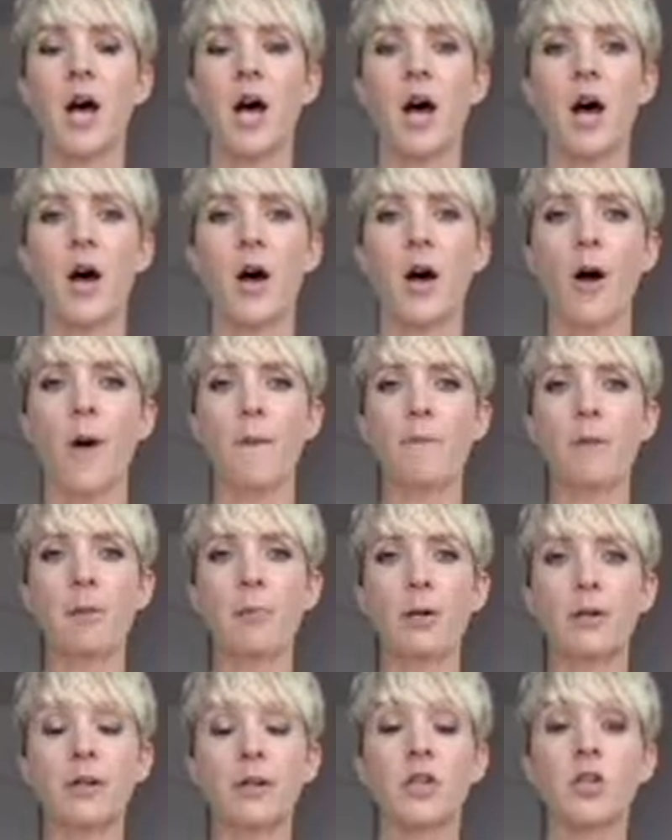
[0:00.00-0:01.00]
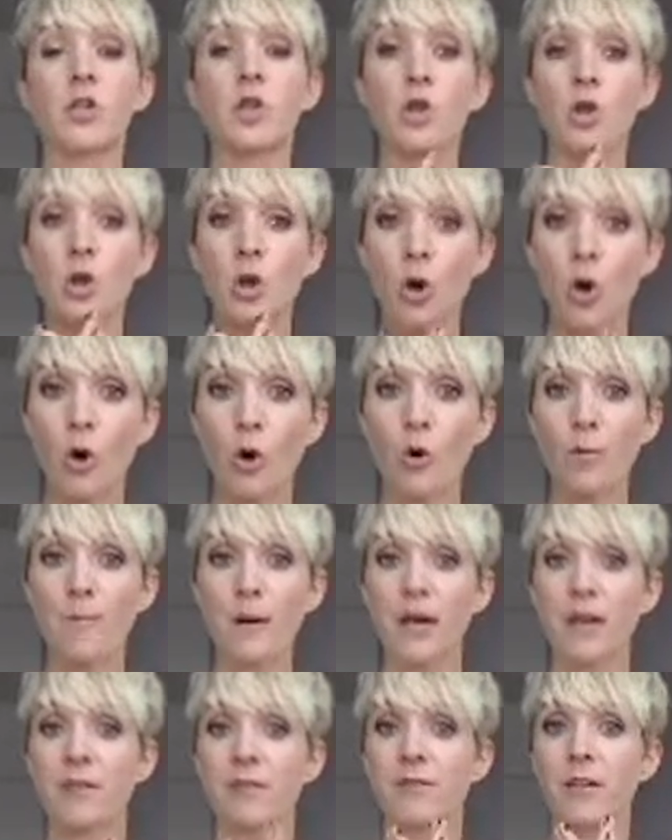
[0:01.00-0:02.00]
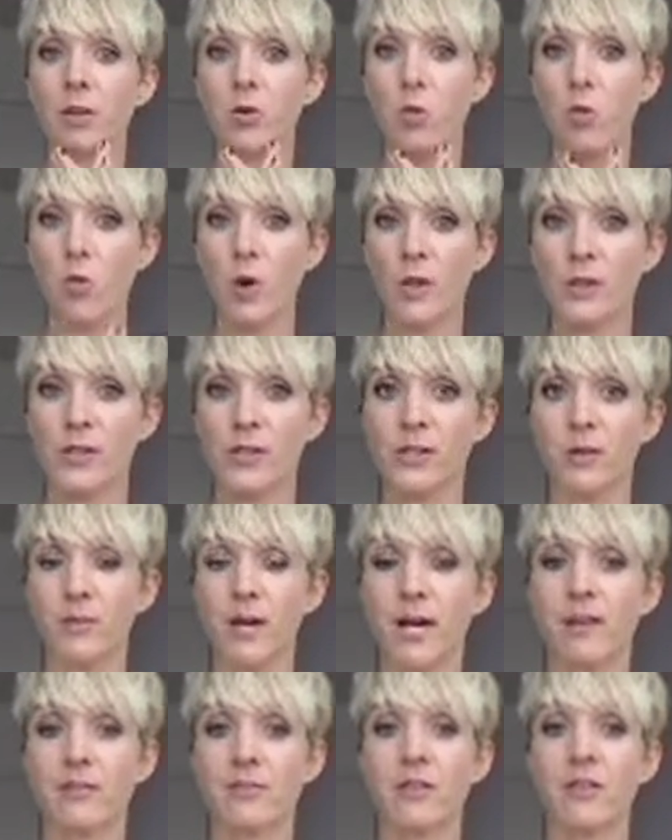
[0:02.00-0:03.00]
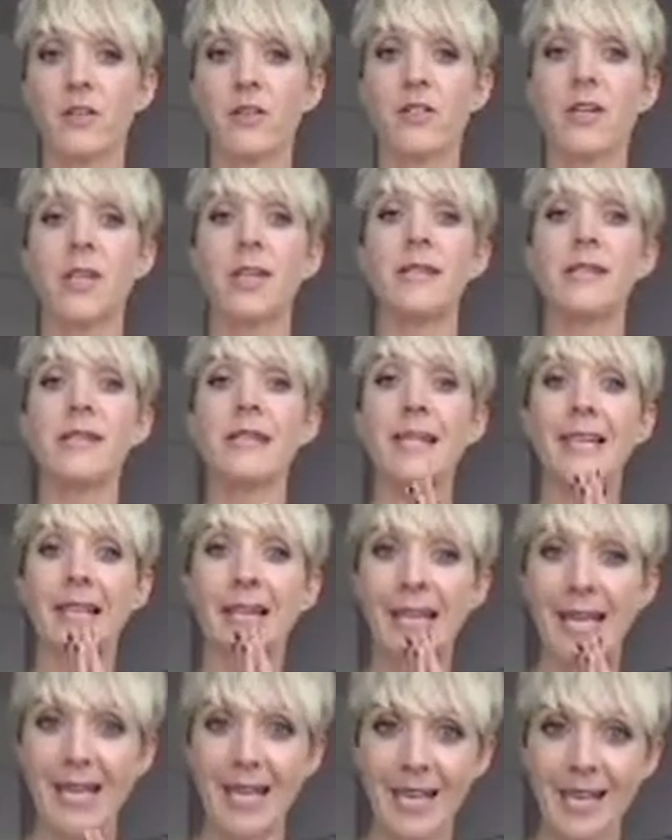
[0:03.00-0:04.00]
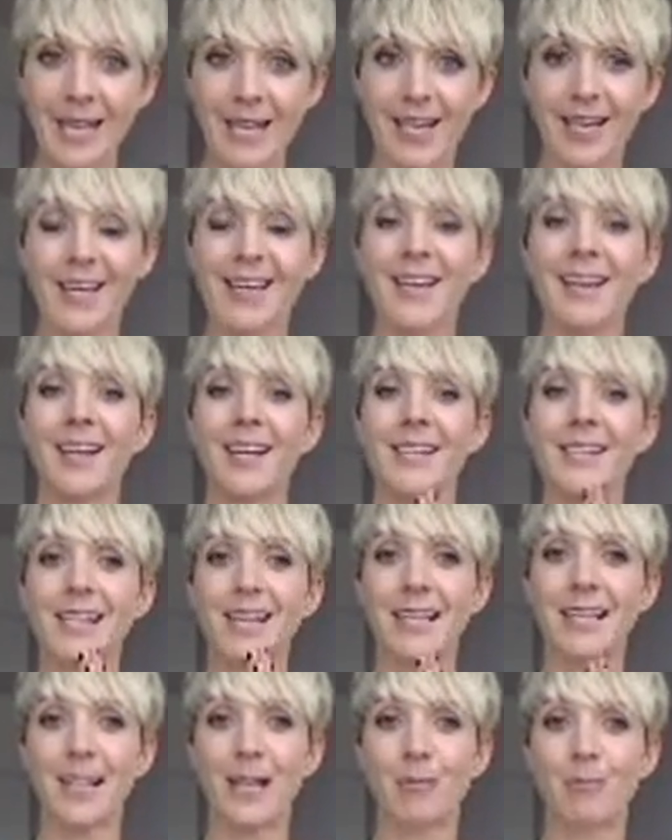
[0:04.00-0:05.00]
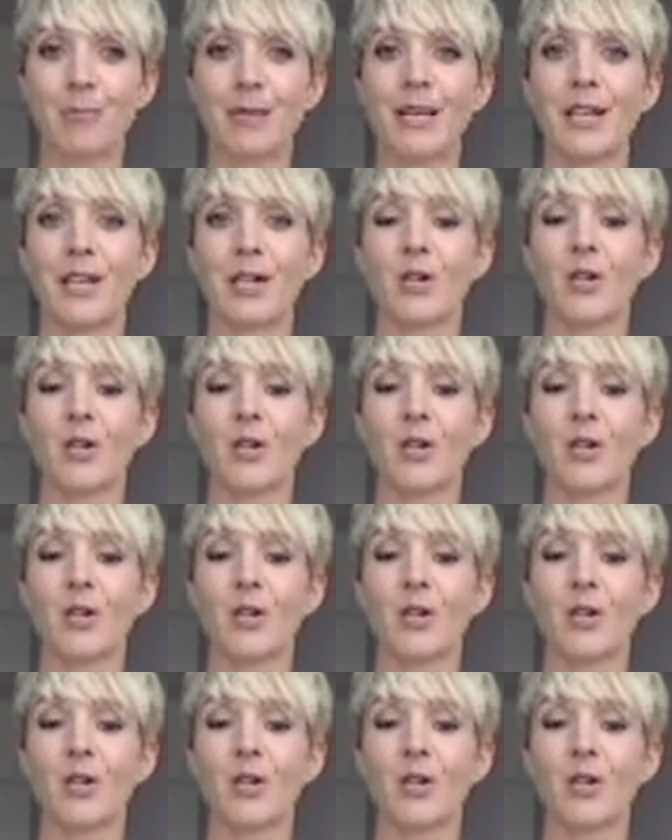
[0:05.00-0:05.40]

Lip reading: But there's no benefit whatsoever in delaying the clamping and